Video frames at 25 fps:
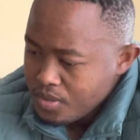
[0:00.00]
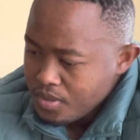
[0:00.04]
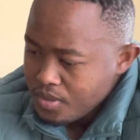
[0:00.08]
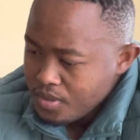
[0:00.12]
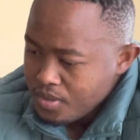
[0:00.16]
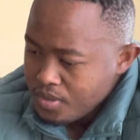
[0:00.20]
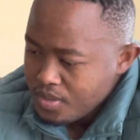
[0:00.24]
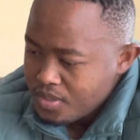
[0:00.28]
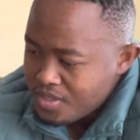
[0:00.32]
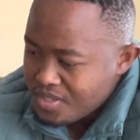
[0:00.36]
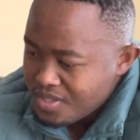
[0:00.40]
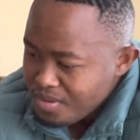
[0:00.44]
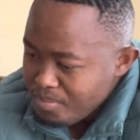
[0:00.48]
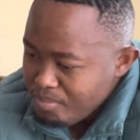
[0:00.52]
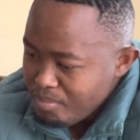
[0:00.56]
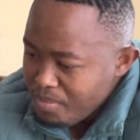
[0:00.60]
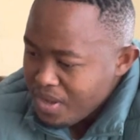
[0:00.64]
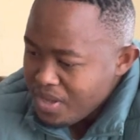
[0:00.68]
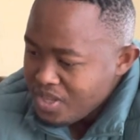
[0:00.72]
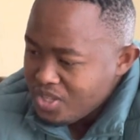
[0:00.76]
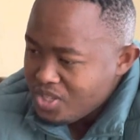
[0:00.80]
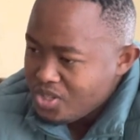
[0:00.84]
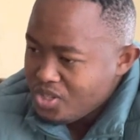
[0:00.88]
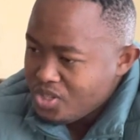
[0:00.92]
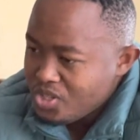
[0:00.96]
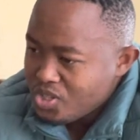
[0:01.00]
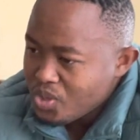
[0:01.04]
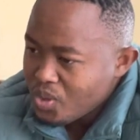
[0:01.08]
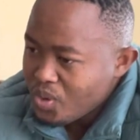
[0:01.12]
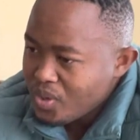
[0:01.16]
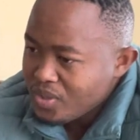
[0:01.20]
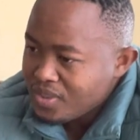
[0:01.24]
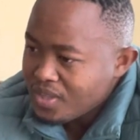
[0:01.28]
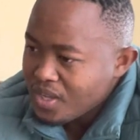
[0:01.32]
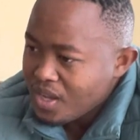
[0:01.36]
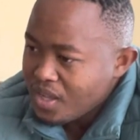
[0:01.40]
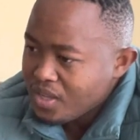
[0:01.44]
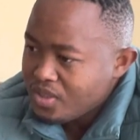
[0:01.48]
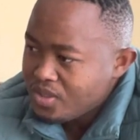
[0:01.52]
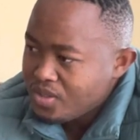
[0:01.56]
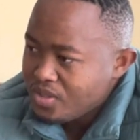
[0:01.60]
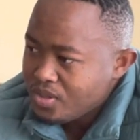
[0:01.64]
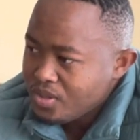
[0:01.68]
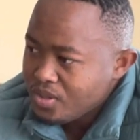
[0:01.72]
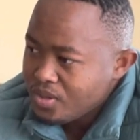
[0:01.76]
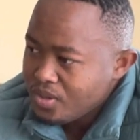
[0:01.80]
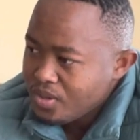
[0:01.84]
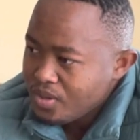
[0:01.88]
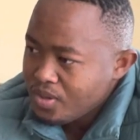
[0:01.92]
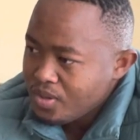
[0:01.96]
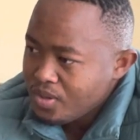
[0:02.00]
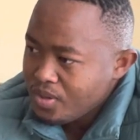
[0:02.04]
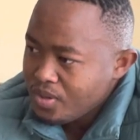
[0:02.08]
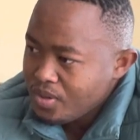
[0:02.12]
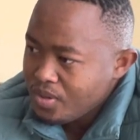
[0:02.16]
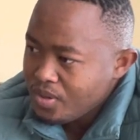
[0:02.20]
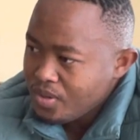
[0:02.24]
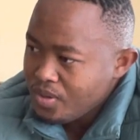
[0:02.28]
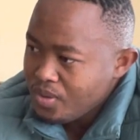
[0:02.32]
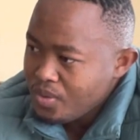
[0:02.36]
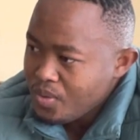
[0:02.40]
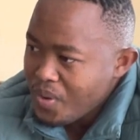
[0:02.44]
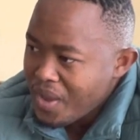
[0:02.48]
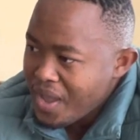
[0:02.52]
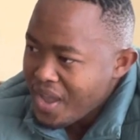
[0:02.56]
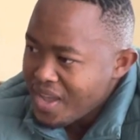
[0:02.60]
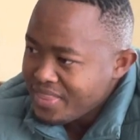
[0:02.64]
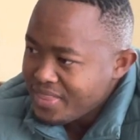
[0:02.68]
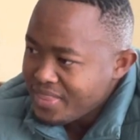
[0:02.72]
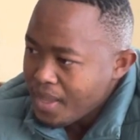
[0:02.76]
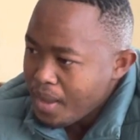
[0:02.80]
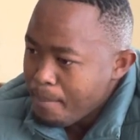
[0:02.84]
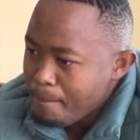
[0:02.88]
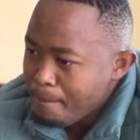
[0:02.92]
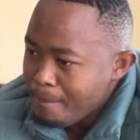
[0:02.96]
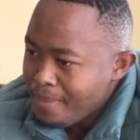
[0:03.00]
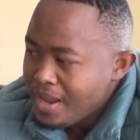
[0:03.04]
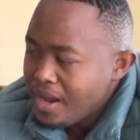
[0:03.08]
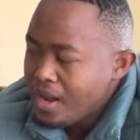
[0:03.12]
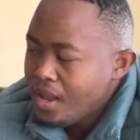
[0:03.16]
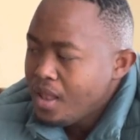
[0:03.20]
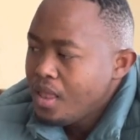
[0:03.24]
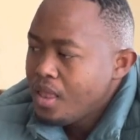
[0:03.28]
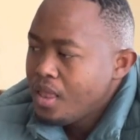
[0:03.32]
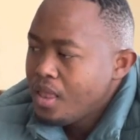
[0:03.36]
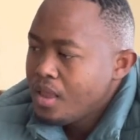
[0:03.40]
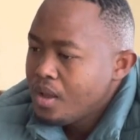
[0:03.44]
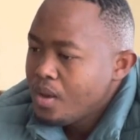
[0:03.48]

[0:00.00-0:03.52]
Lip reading: She made sure that you had a meal